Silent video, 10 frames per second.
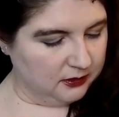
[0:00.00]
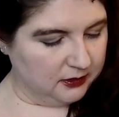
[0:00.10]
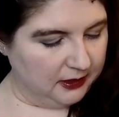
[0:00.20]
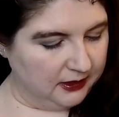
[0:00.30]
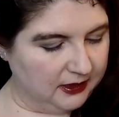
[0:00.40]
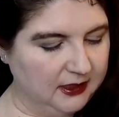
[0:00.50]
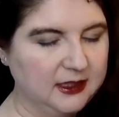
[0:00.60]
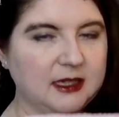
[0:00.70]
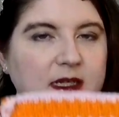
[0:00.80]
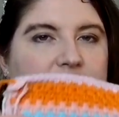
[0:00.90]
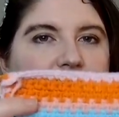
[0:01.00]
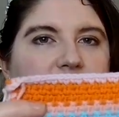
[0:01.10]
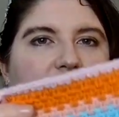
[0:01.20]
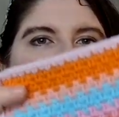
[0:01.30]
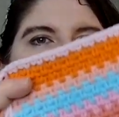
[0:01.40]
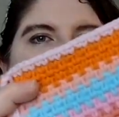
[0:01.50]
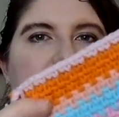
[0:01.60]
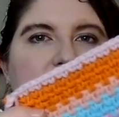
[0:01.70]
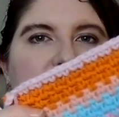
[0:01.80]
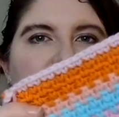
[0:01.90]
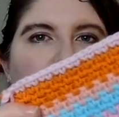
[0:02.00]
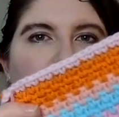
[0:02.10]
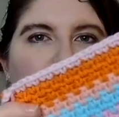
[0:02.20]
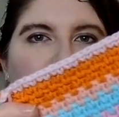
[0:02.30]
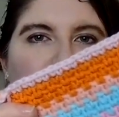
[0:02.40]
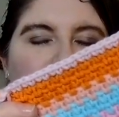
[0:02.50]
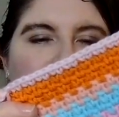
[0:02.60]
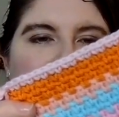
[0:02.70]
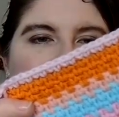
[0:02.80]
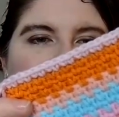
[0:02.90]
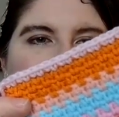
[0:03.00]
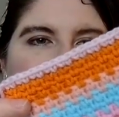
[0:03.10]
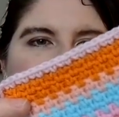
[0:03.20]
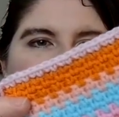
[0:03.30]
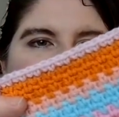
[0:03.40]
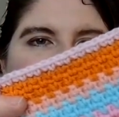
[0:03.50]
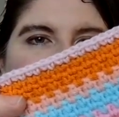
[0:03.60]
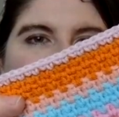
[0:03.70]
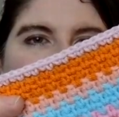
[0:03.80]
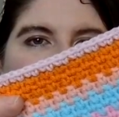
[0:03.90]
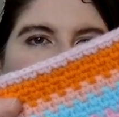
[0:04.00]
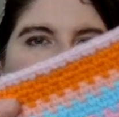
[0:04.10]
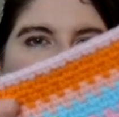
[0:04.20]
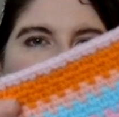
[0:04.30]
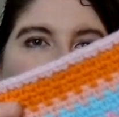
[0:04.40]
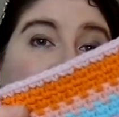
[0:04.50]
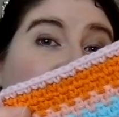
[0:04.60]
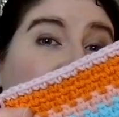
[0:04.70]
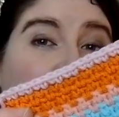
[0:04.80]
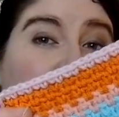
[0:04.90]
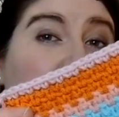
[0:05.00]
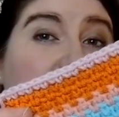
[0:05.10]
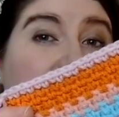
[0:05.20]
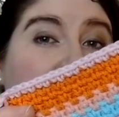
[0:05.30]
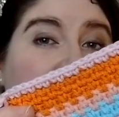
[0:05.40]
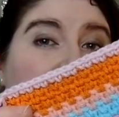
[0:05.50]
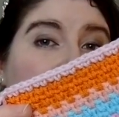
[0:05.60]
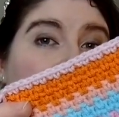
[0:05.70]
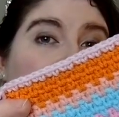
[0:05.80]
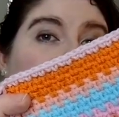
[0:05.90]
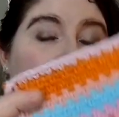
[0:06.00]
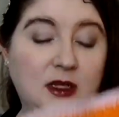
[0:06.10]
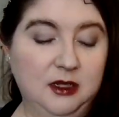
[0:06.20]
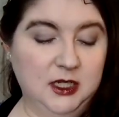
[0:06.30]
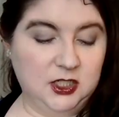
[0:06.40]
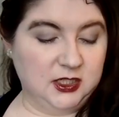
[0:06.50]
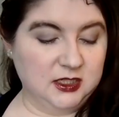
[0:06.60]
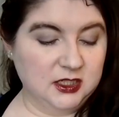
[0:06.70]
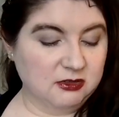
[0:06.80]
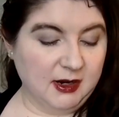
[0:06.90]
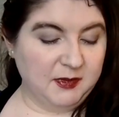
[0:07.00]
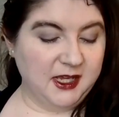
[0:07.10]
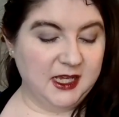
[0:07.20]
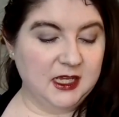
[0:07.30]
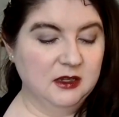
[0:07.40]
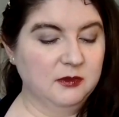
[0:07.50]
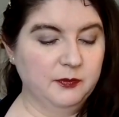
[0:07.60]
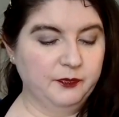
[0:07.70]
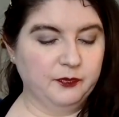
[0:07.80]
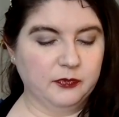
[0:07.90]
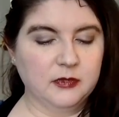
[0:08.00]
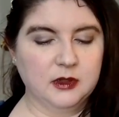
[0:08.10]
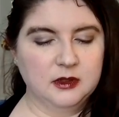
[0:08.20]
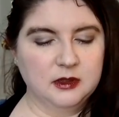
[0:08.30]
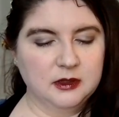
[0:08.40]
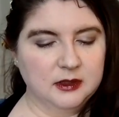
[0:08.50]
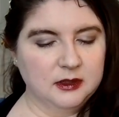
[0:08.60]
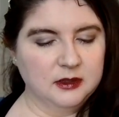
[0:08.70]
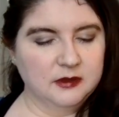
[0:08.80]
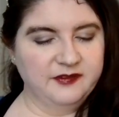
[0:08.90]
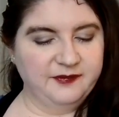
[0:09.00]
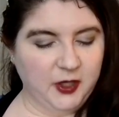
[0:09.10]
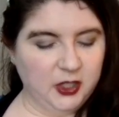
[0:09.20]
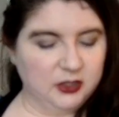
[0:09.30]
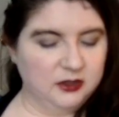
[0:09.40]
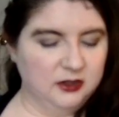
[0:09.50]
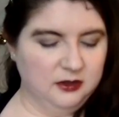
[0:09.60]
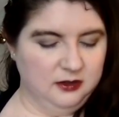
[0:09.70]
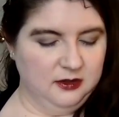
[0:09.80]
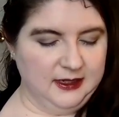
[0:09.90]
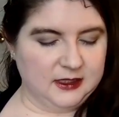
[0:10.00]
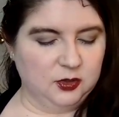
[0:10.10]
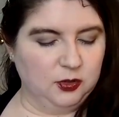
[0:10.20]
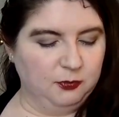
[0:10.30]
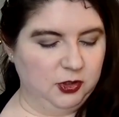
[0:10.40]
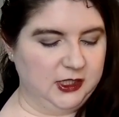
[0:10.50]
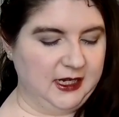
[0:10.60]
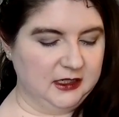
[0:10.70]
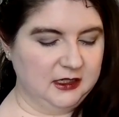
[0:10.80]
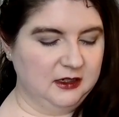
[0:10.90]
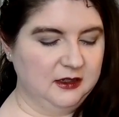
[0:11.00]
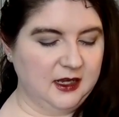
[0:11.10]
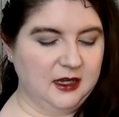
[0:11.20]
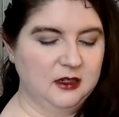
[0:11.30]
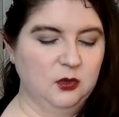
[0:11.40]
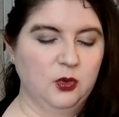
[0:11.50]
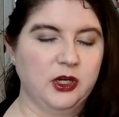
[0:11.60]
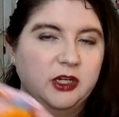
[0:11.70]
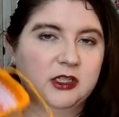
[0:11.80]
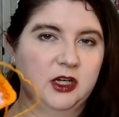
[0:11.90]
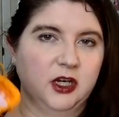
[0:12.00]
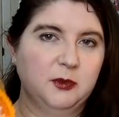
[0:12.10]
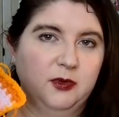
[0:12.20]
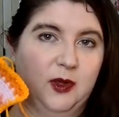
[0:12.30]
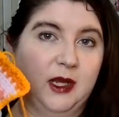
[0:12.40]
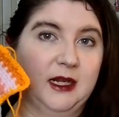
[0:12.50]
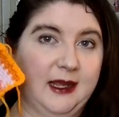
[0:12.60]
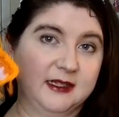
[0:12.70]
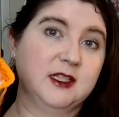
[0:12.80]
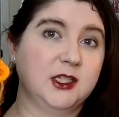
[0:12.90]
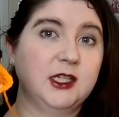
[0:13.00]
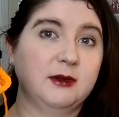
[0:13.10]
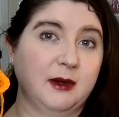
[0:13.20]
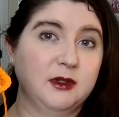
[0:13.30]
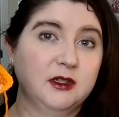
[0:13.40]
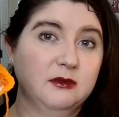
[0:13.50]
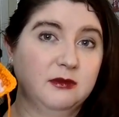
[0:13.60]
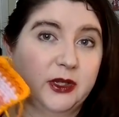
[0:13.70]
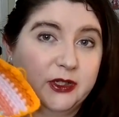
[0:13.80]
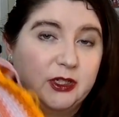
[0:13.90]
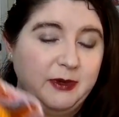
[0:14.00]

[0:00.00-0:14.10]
Here is the second one. Hey, they don't match, but they kind of go together. Just scrappy, fun little project that worked up in less than 2 hours, those two